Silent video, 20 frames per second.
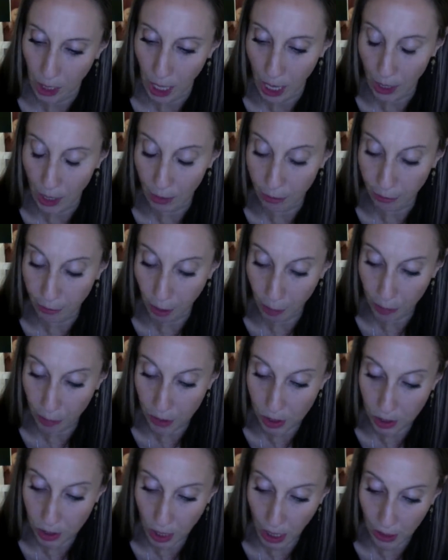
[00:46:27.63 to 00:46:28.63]
And from the
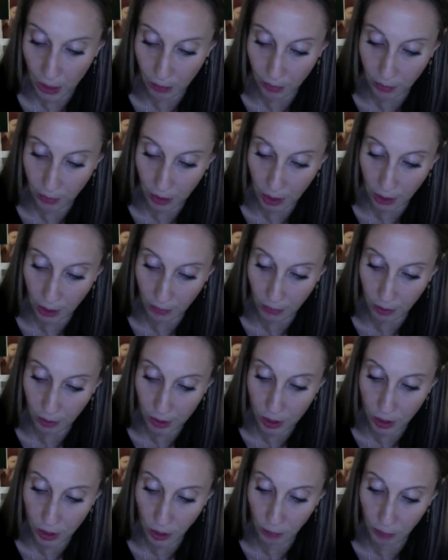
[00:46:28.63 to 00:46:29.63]
side of the evil
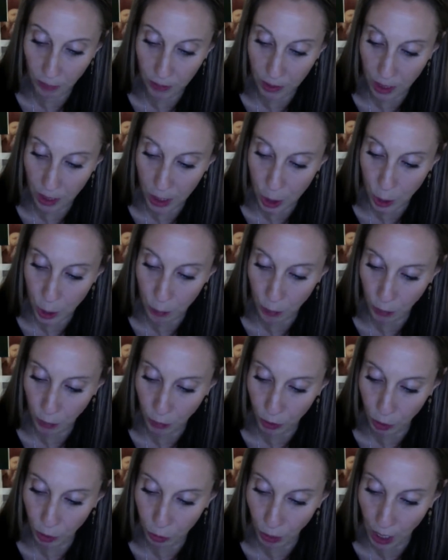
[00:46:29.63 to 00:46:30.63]
serpent, a
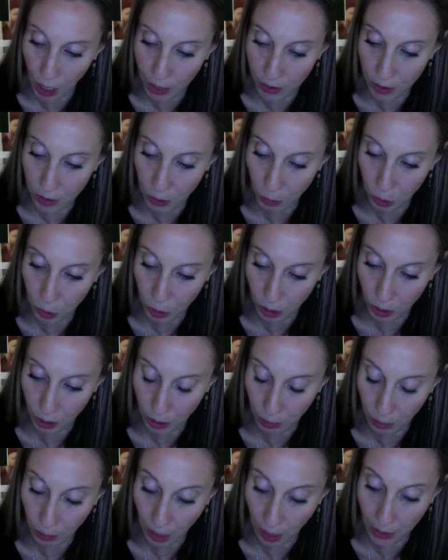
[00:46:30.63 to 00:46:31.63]
spirit arises which can
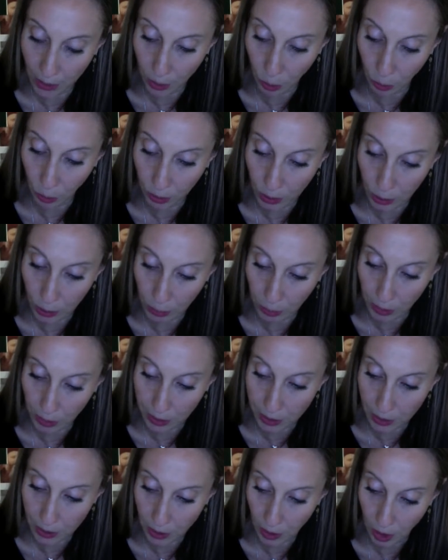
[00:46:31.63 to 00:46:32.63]
abide only in a
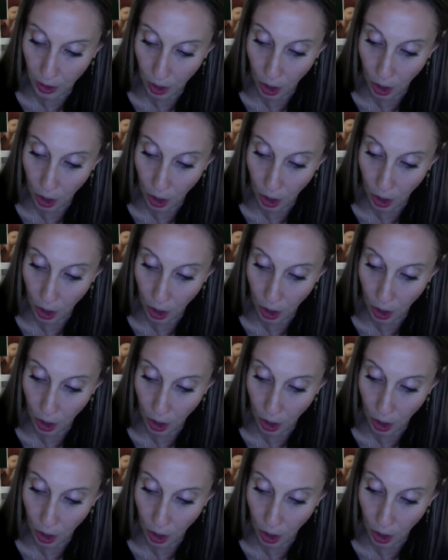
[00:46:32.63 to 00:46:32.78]
place